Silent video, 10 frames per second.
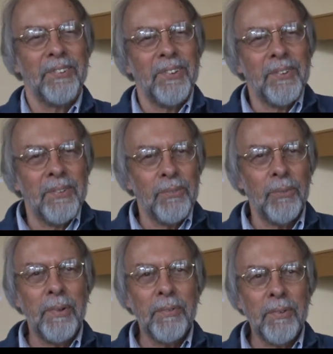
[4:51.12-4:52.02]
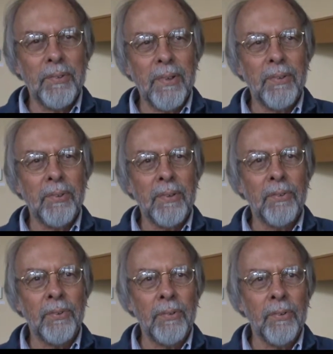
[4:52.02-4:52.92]
So Waldorf education
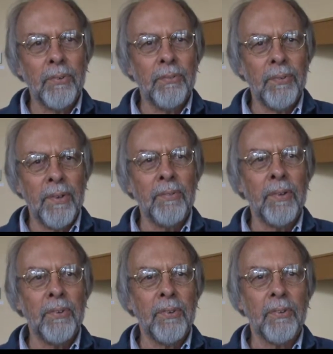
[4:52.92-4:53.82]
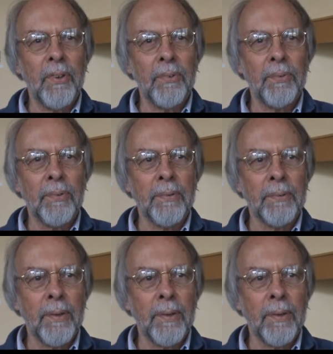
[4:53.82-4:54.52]
is a very, very successful